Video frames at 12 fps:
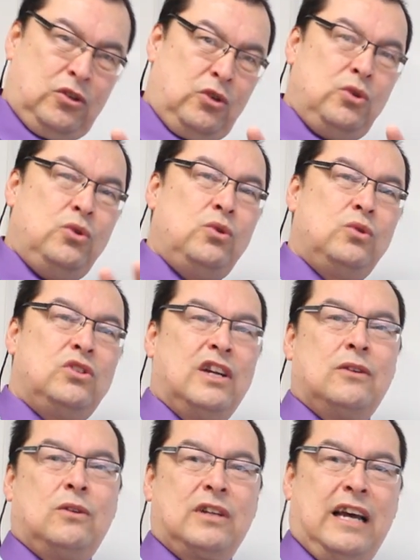two
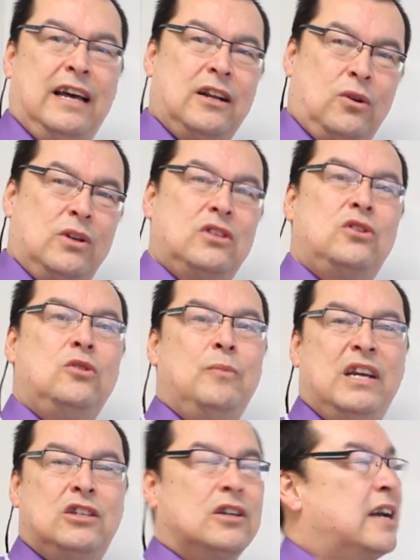general categories, two
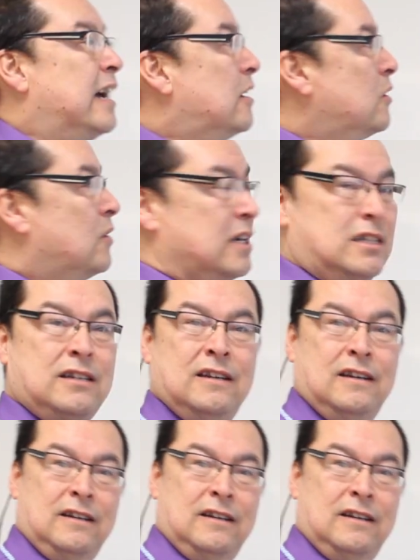major categories: